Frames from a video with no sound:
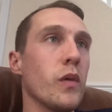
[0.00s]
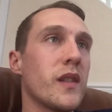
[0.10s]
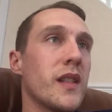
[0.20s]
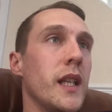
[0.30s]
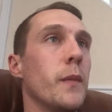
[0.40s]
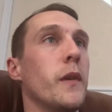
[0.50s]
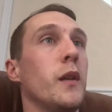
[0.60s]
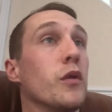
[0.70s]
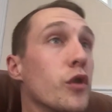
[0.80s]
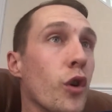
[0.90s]
to see him and he
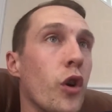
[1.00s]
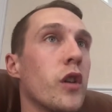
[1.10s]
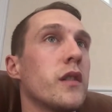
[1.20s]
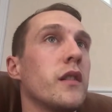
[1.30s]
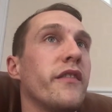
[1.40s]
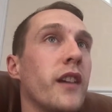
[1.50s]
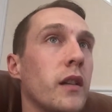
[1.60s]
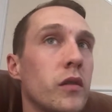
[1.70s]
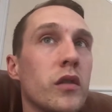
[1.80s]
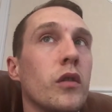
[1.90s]
was talking to the
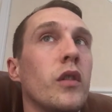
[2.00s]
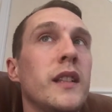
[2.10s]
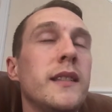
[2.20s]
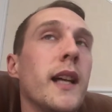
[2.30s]
fans and all these